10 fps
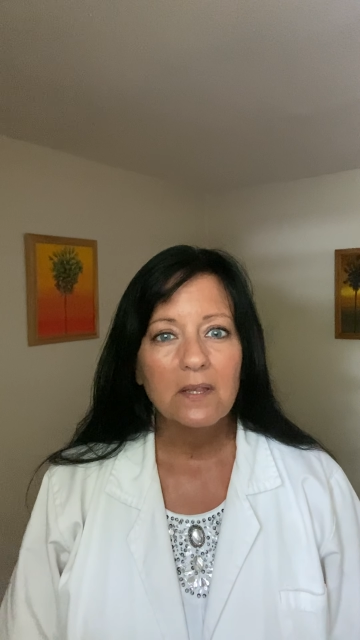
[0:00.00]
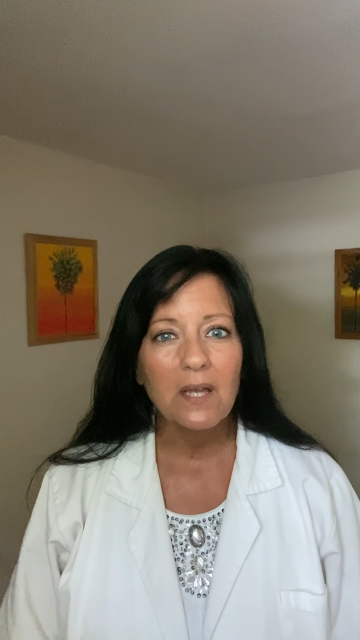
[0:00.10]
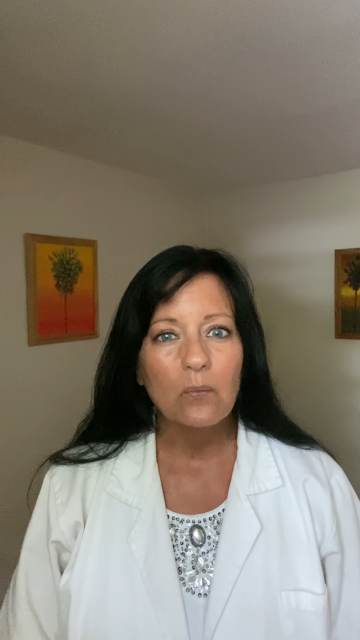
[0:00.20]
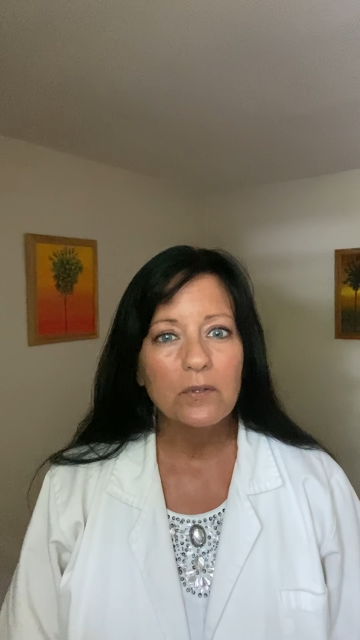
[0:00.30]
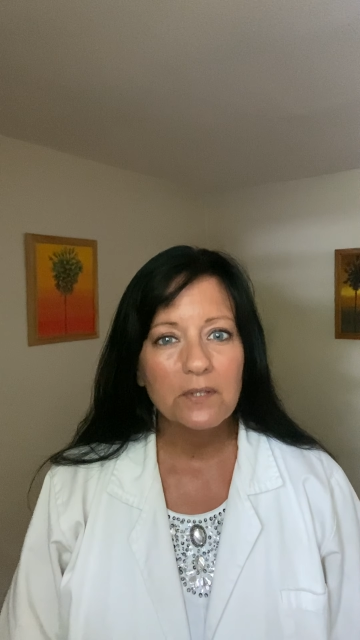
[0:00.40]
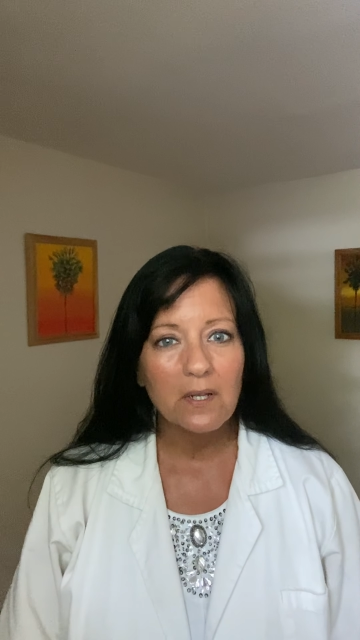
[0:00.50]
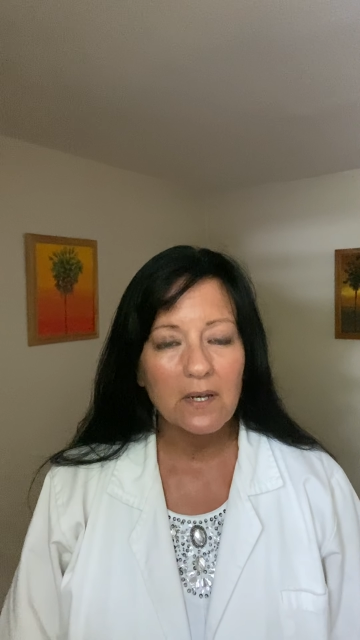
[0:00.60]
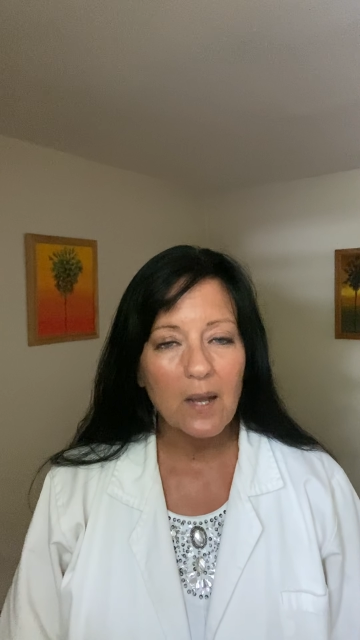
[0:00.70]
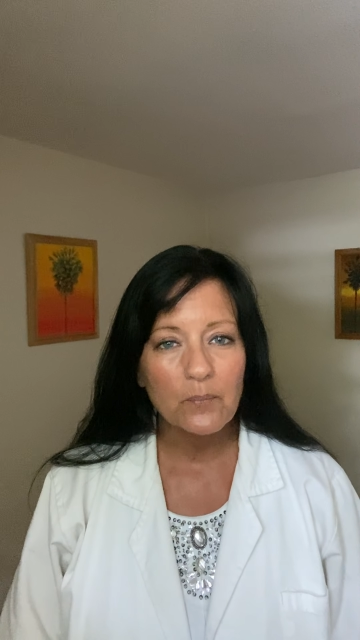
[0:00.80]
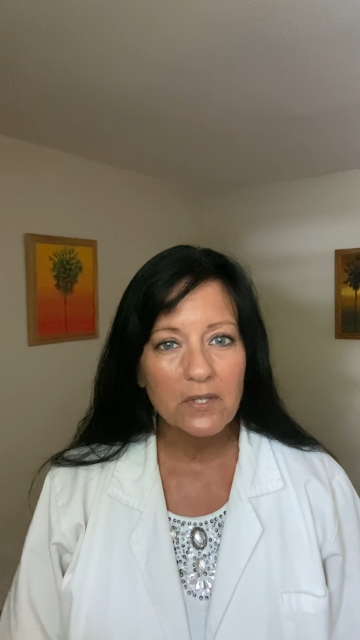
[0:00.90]
That was not
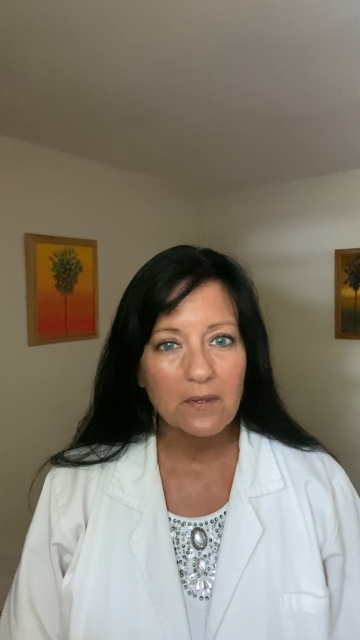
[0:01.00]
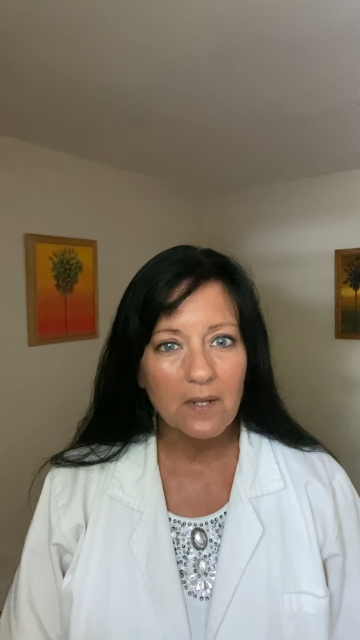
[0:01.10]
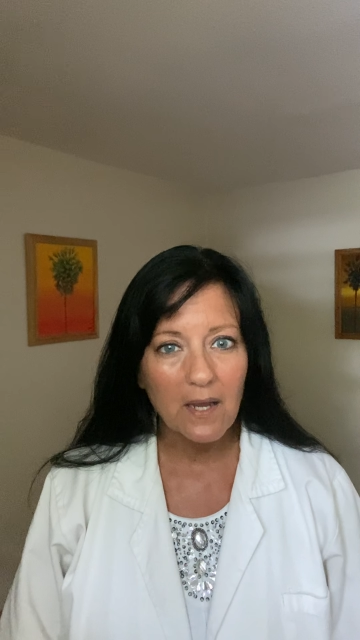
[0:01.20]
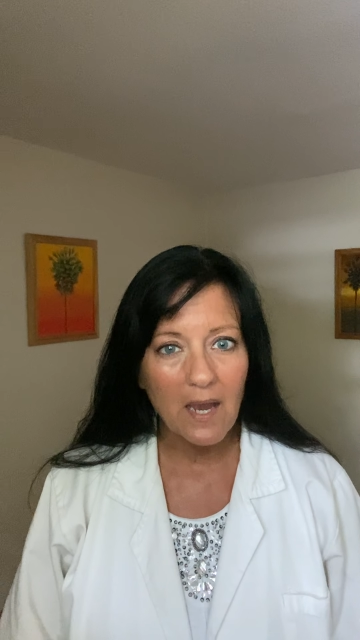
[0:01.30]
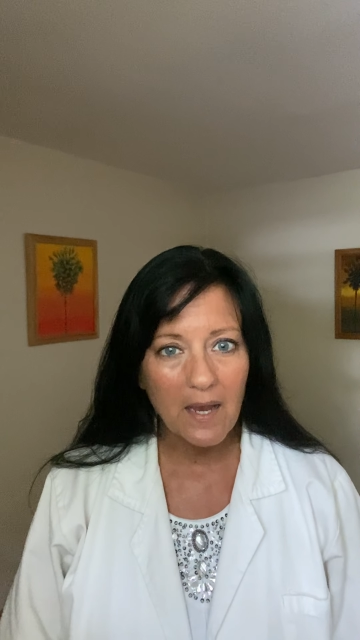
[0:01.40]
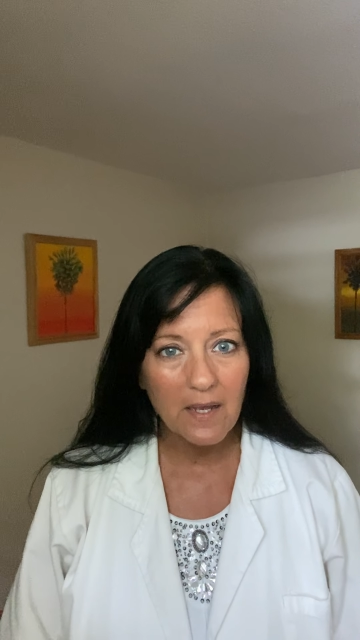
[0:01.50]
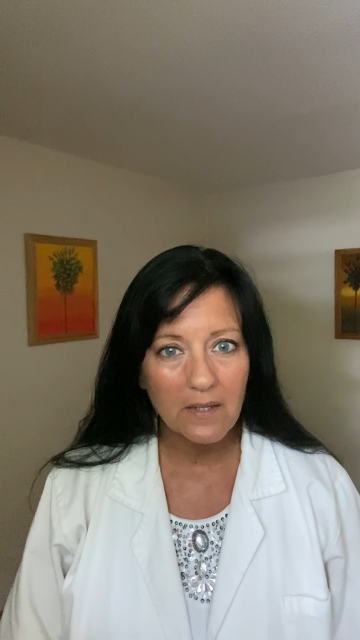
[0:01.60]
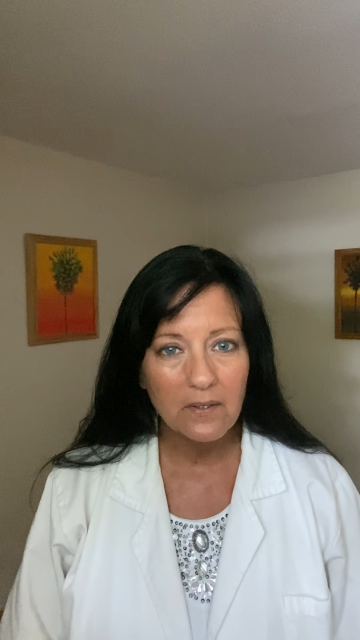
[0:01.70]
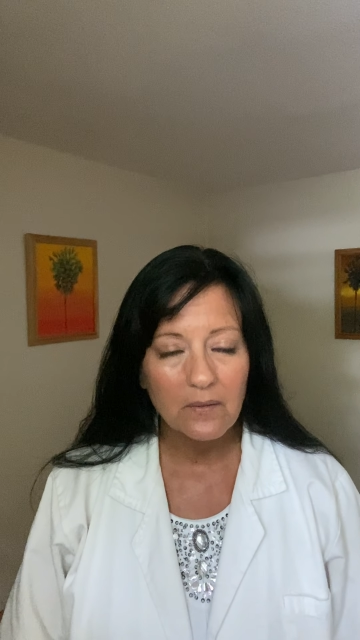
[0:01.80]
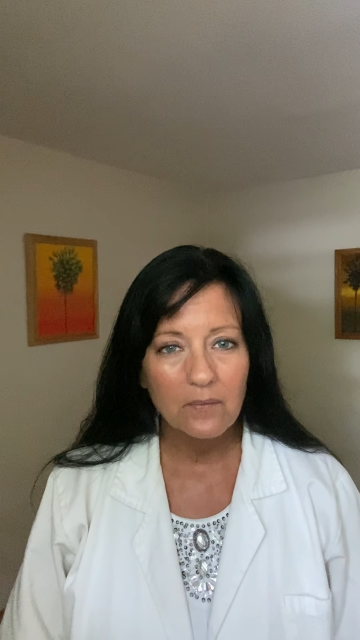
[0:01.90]
an option that I had.